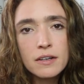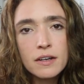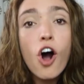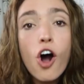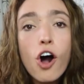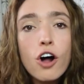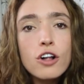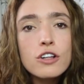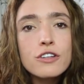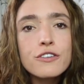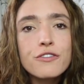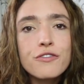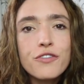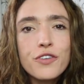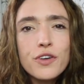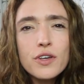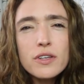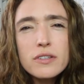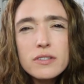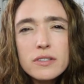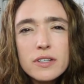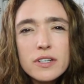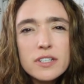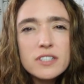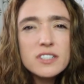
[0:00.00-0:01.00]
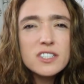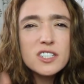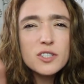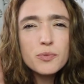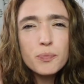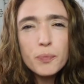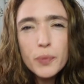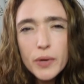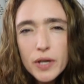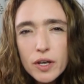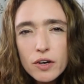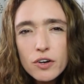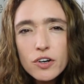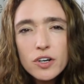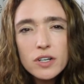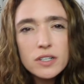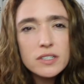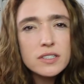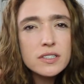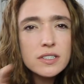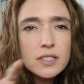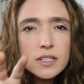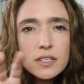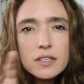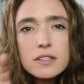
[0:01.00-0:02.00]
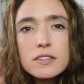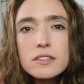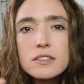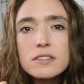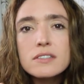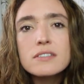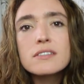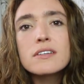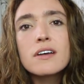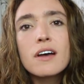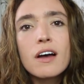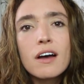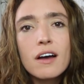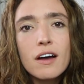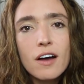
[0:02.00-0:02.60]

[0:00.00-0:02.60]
All of these conspiracies